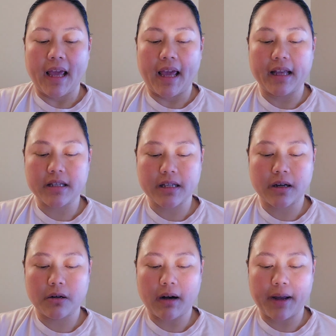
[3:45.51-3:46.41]
And
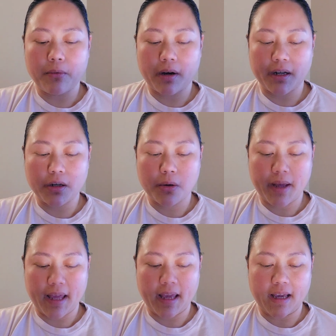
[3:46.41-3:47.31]
so I want to go
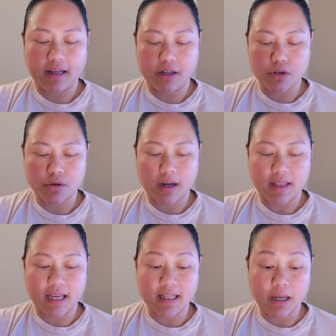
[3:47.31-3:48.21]
ahead and try
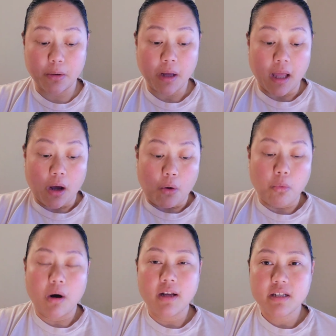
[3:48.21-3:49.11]
that. Now,
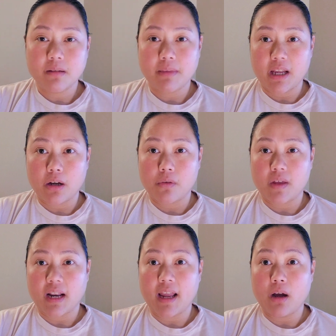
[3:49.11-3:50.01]
one tomato
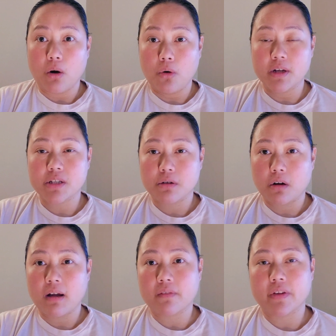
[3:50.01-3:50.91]
that I always
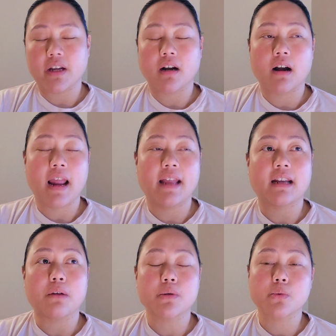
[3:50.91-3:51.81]
grow every year, and
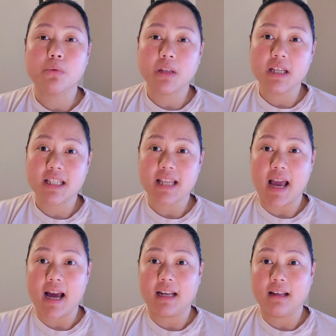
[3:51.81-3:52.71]
I was really
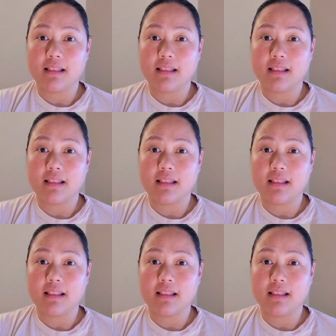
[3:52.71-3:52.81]
sad